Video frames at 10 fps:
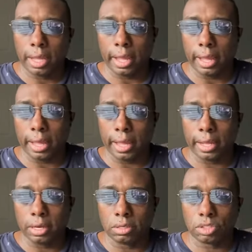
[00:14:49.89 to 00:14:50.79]

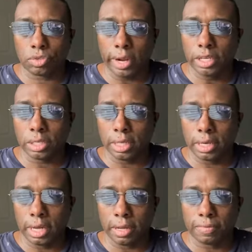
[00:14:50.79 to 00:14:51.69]
And strangely
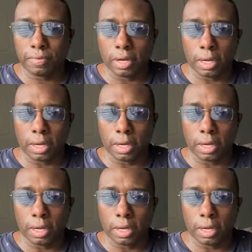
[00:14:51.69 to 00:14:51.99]
enough,